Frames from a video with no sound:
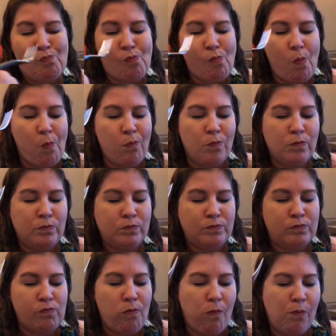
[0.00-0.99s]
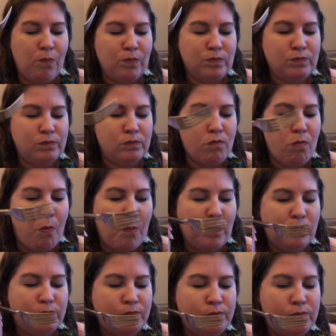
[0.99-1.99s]

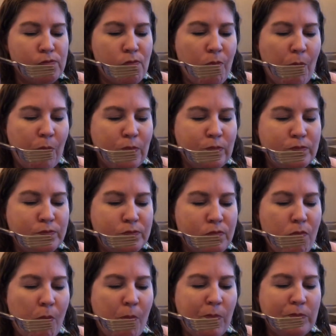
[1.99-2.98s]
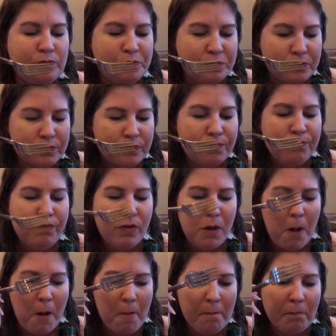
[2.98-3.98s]

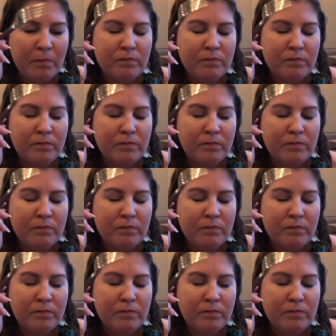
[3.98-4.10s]
[no speech]